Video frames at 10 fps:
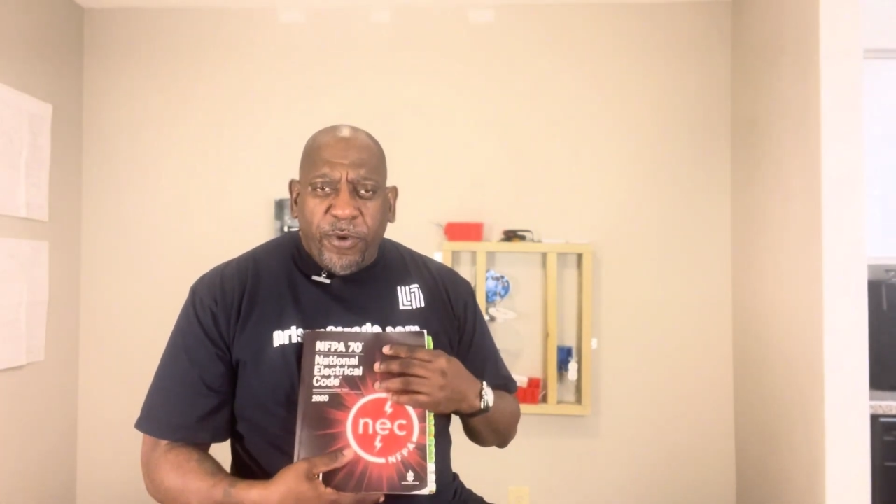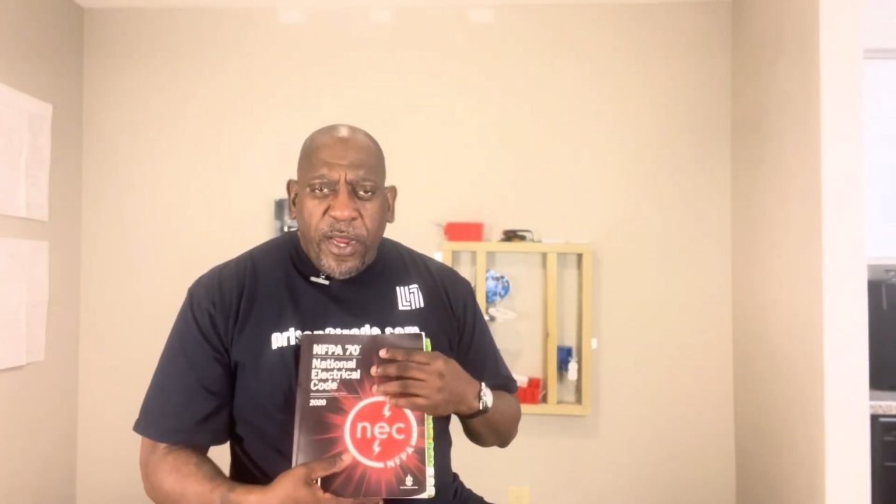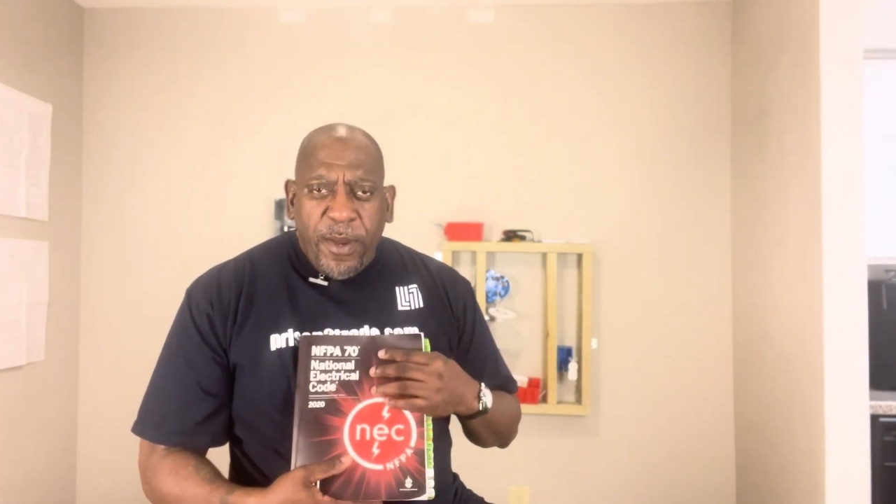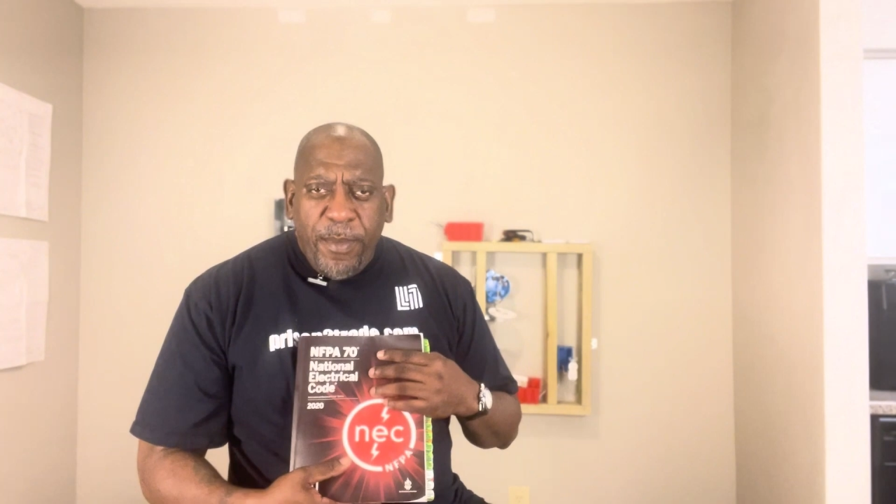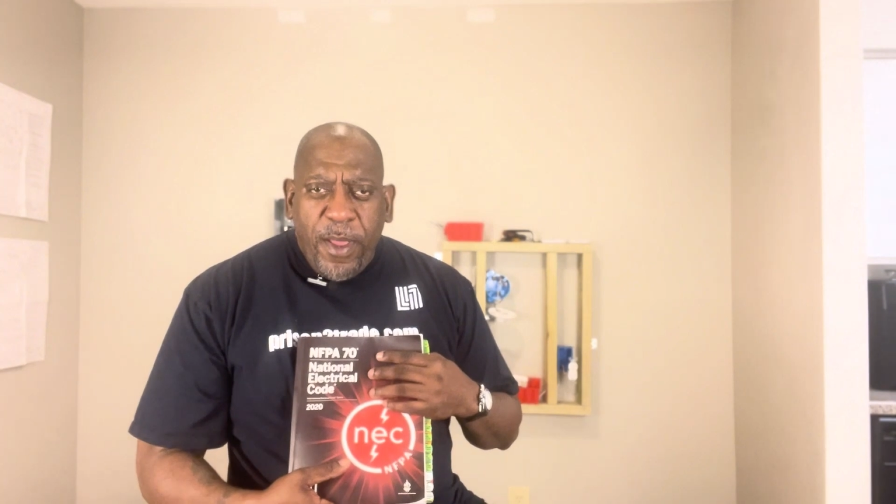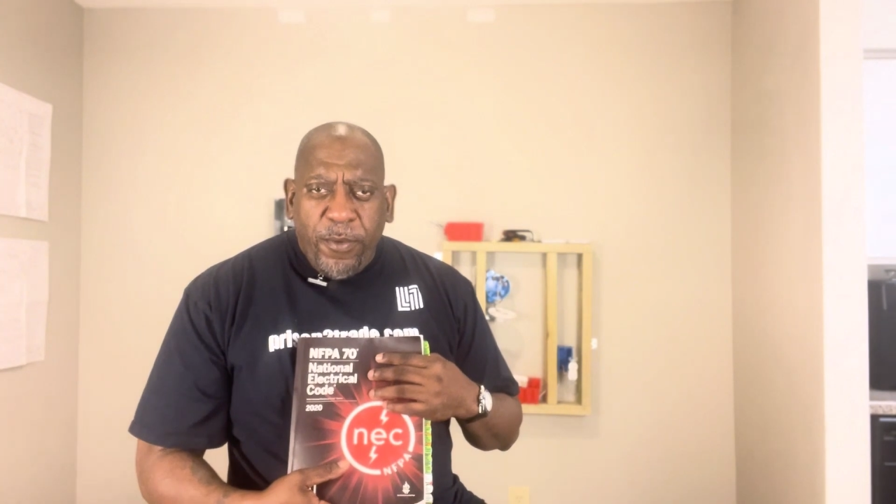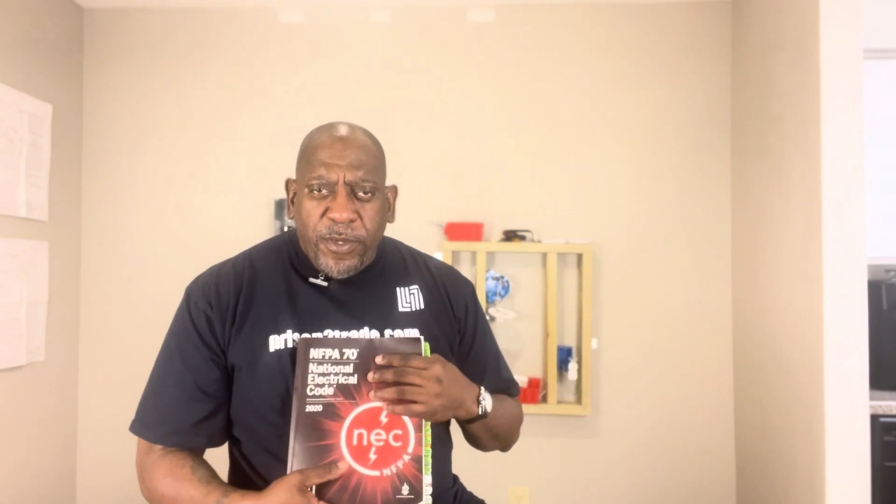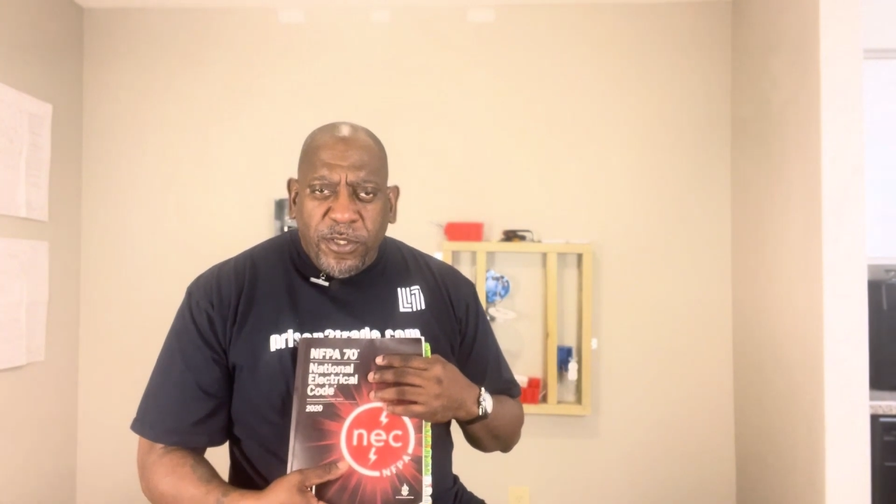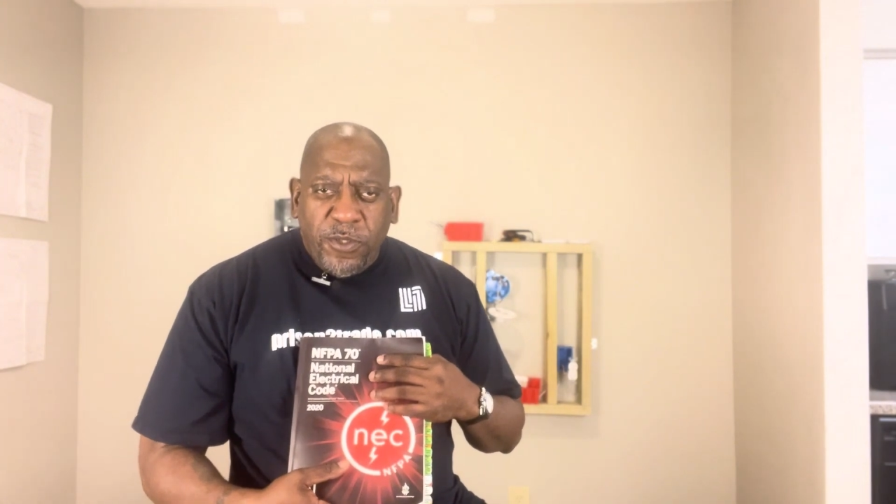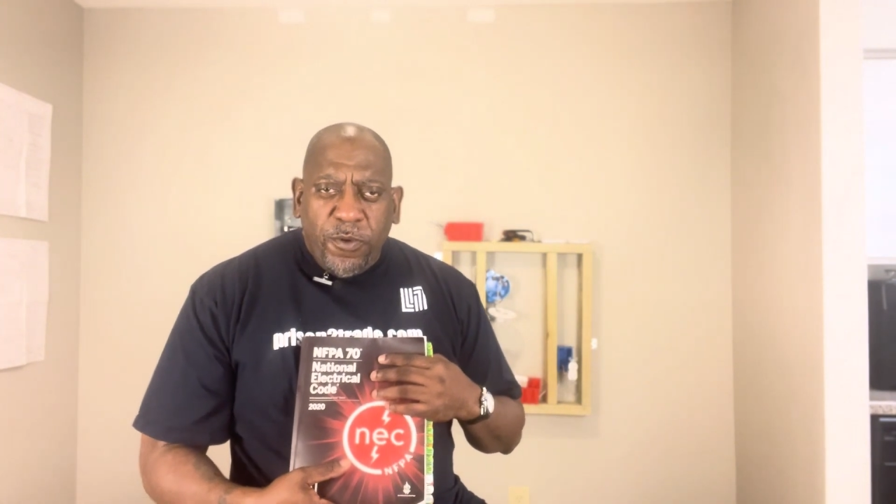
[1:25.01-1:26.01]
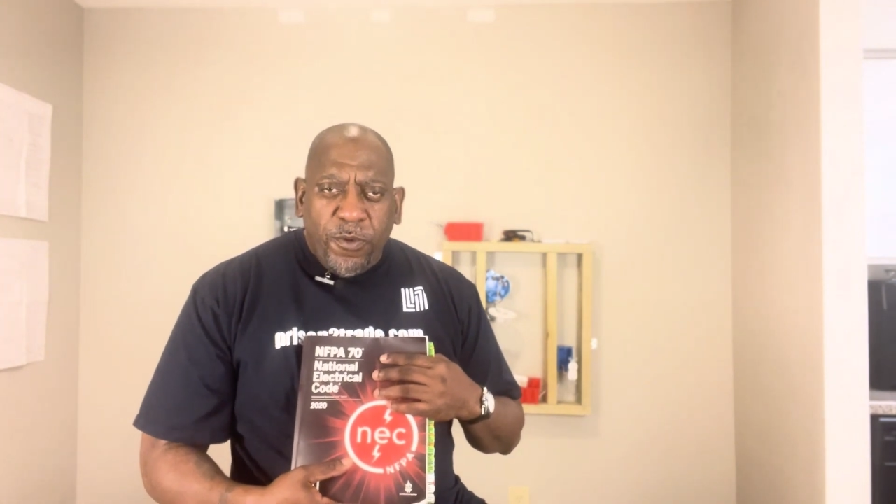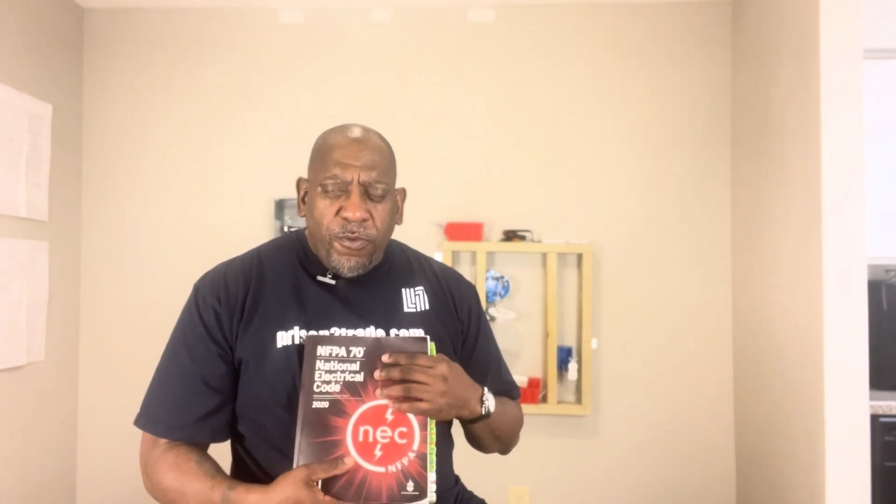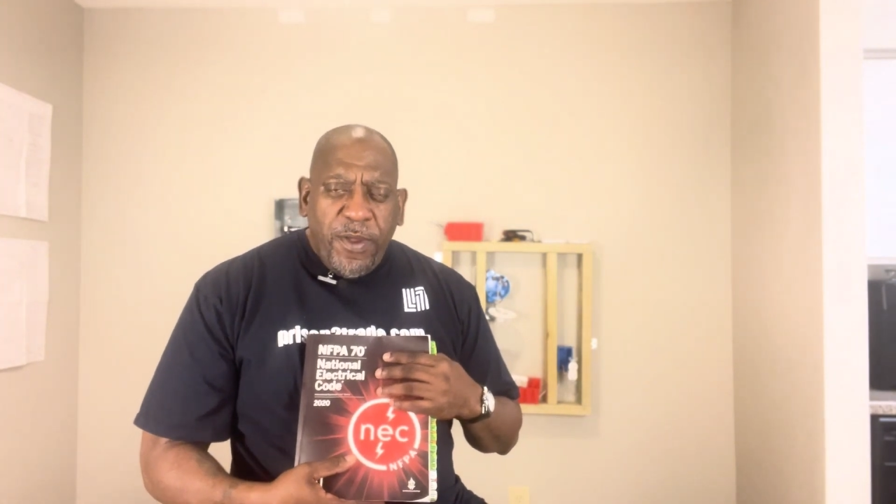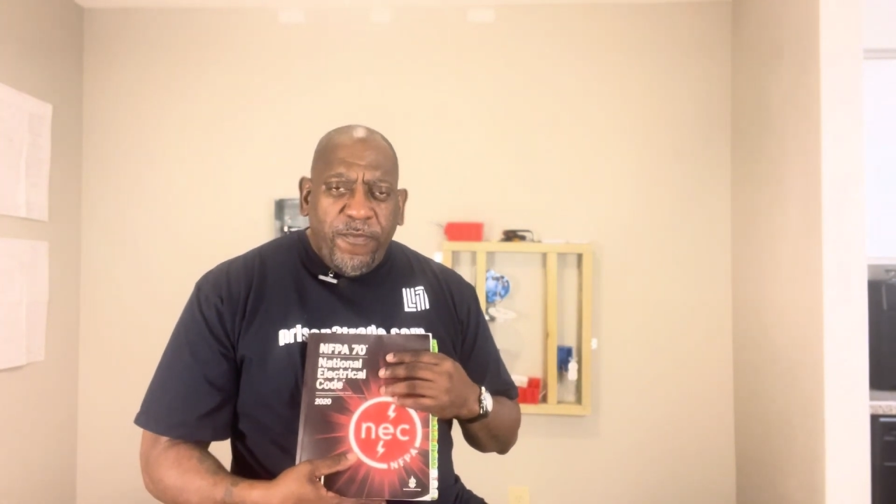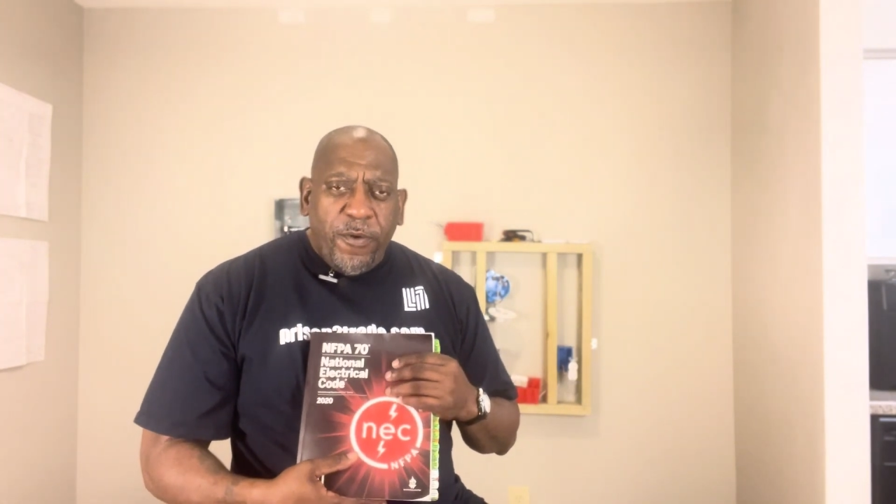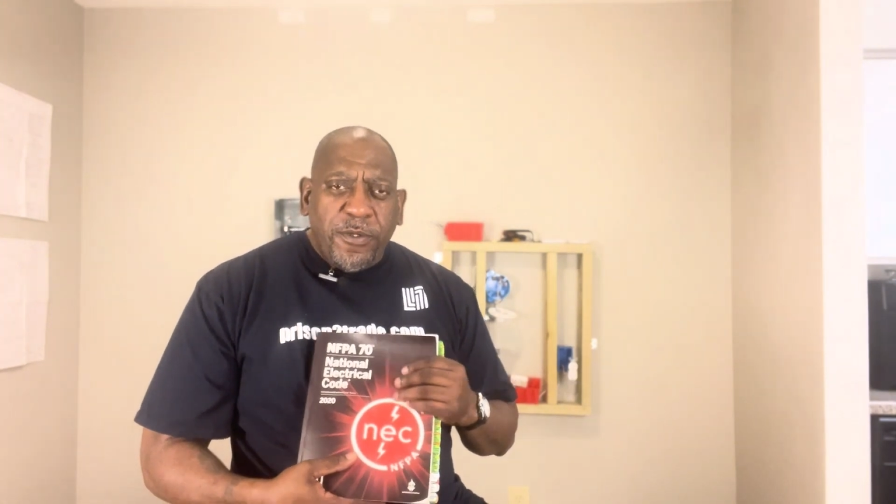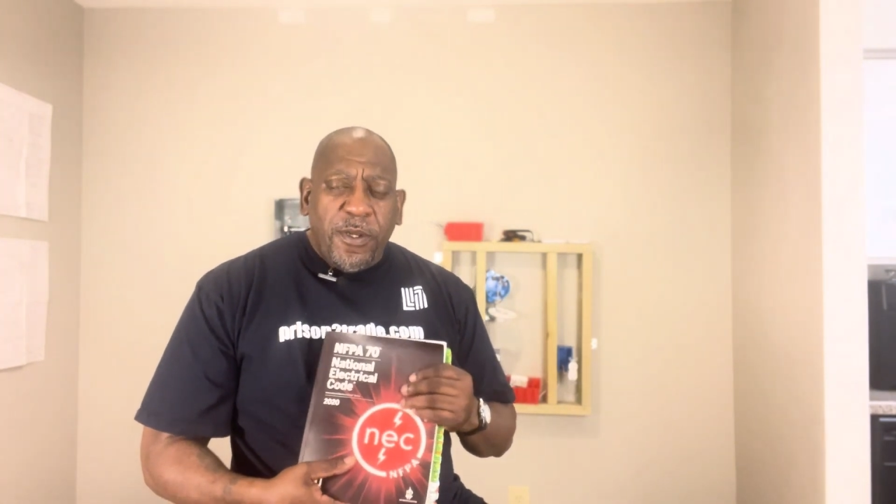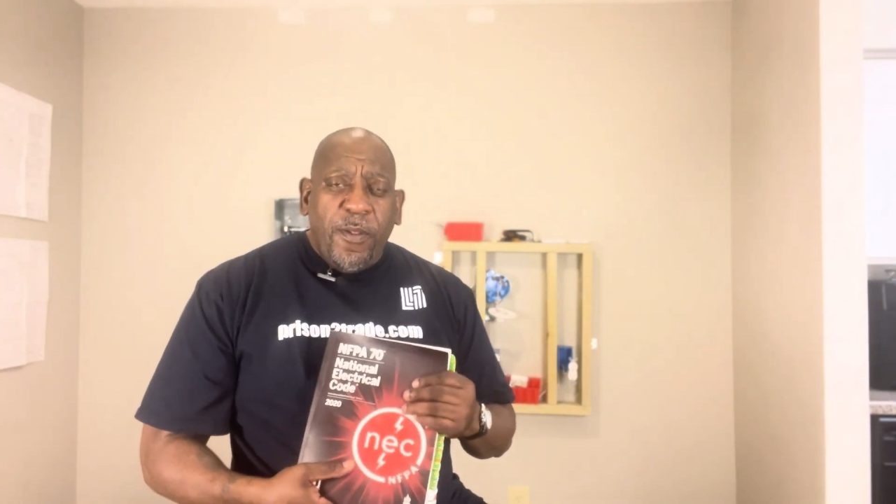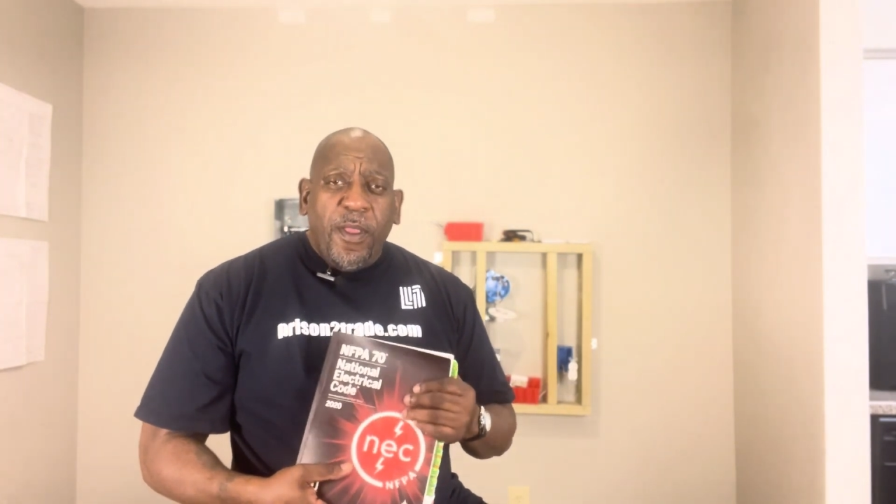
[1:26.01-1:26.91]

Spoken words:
came out with the 203 version.